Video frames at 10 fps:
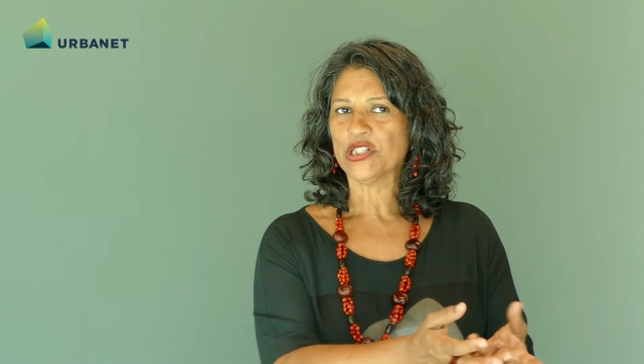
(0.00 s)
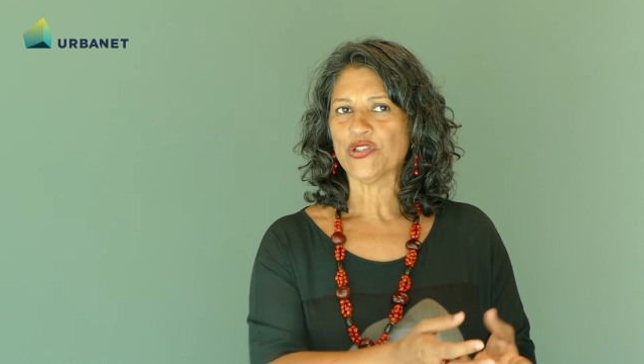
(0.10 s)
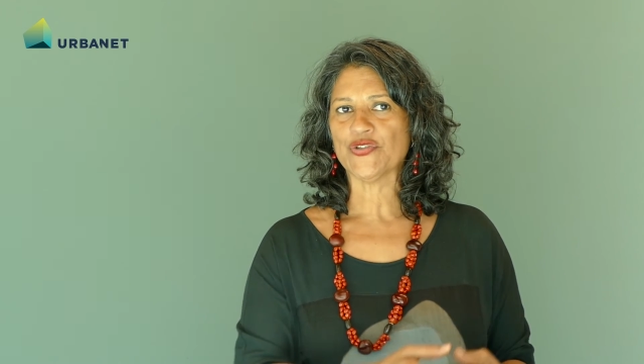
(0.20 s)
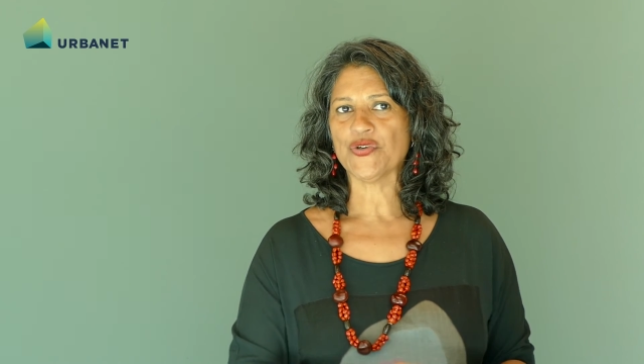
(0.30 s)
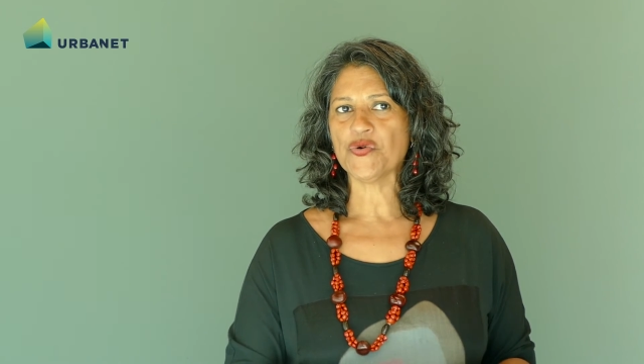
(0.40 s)

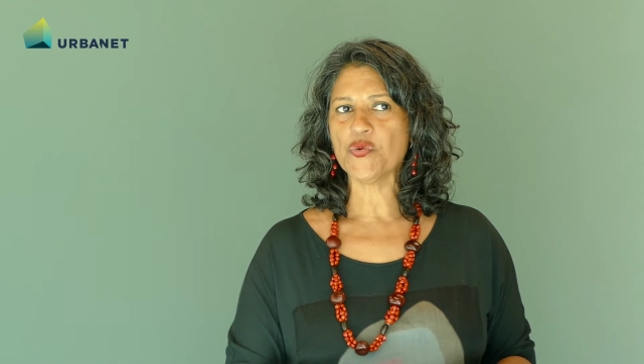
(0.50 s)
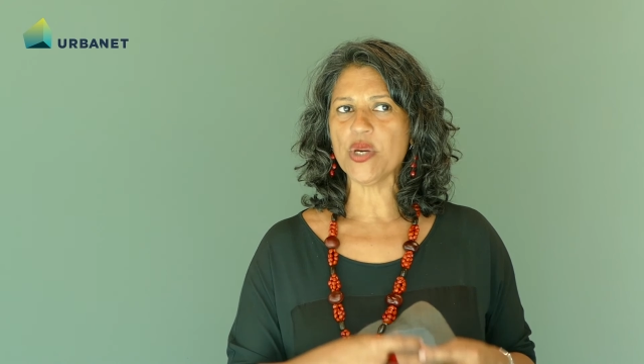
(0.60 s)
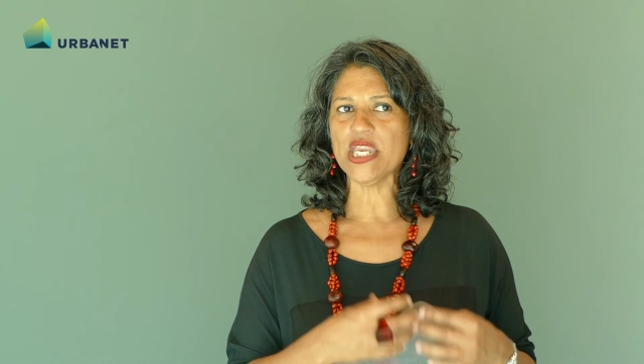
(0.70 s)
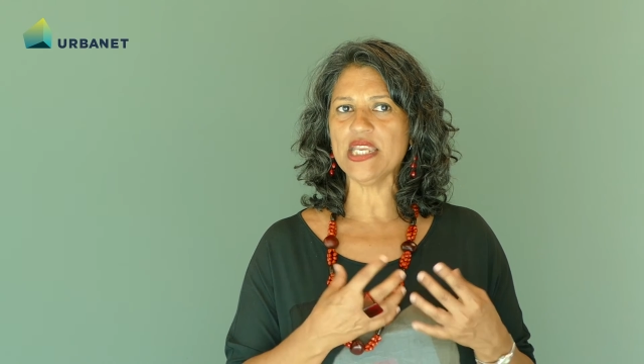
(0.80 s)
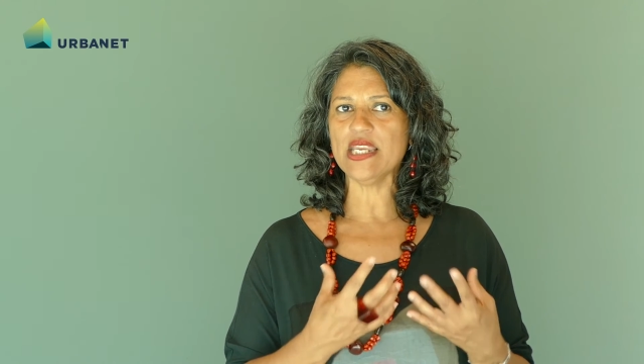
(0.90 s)
So
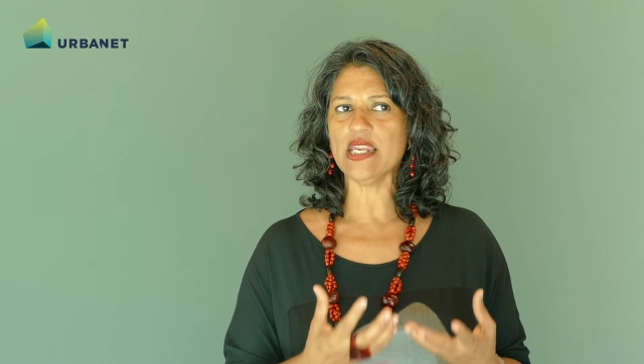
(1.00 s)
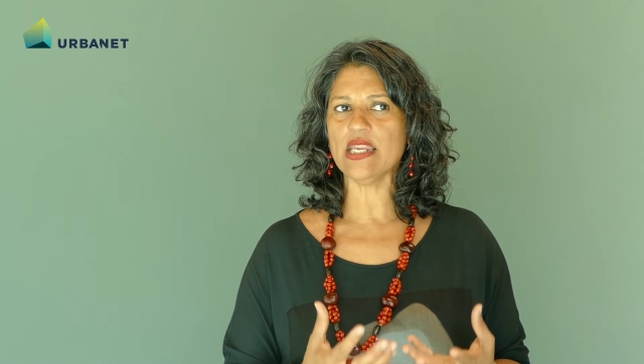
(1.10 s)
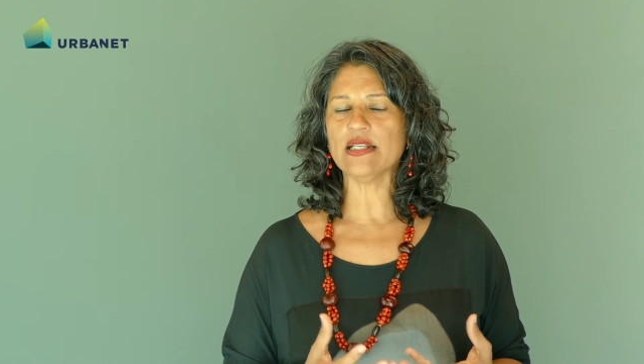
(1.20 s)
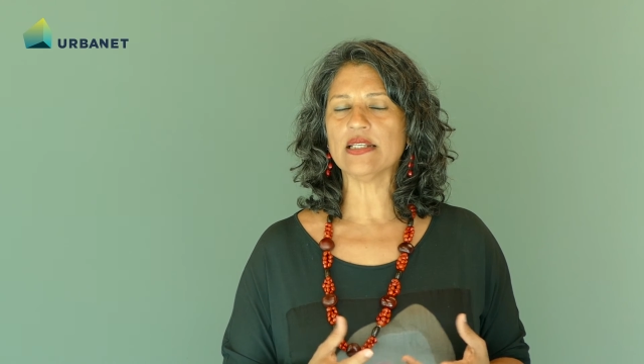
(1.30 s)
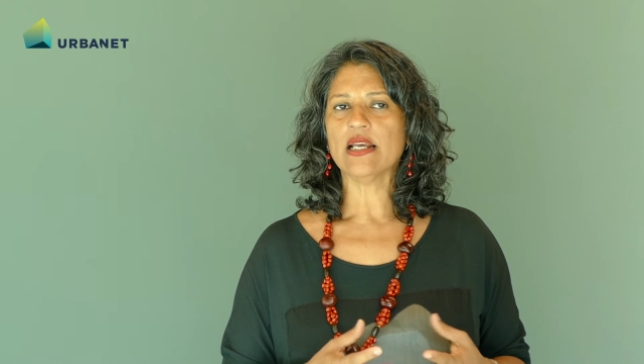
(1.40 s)
we
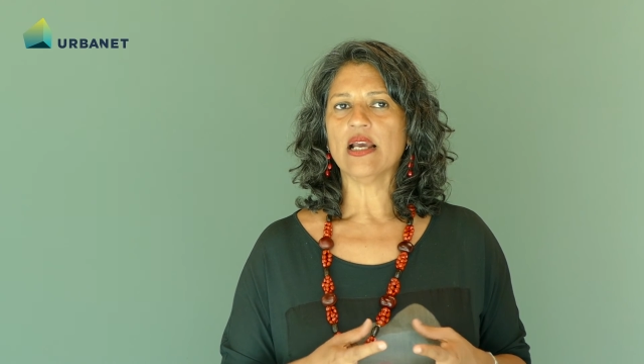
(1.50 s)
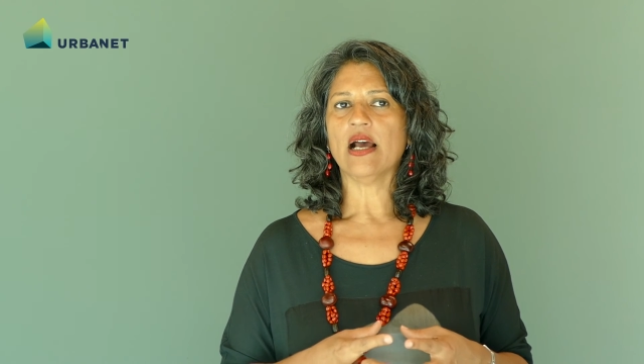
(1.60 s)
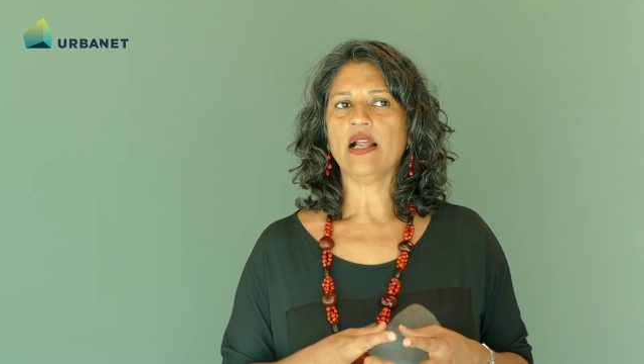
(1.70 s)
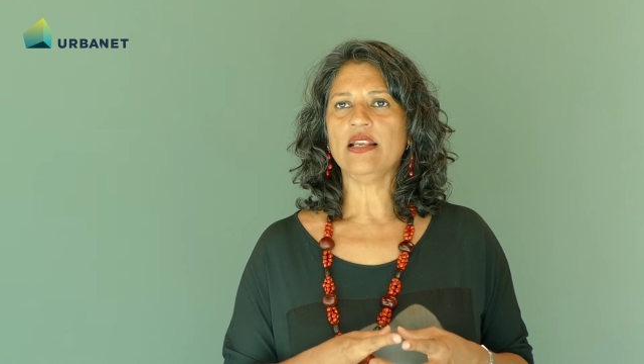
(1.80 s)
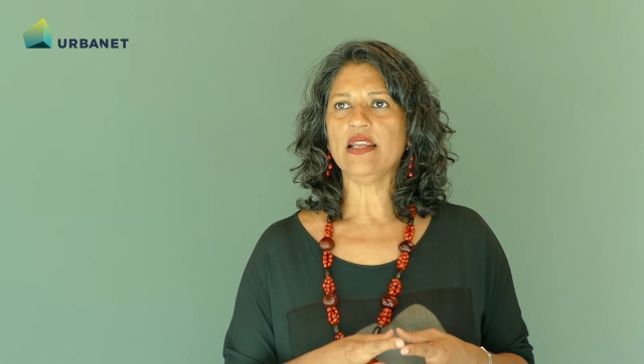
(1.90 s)
need
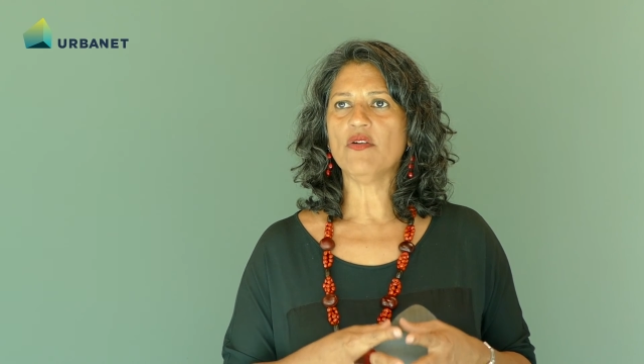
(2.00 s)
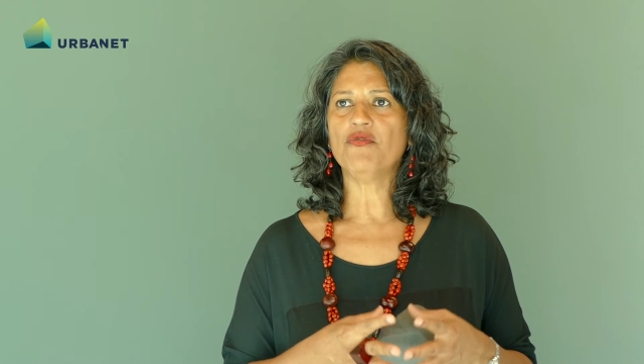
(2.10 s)
a legal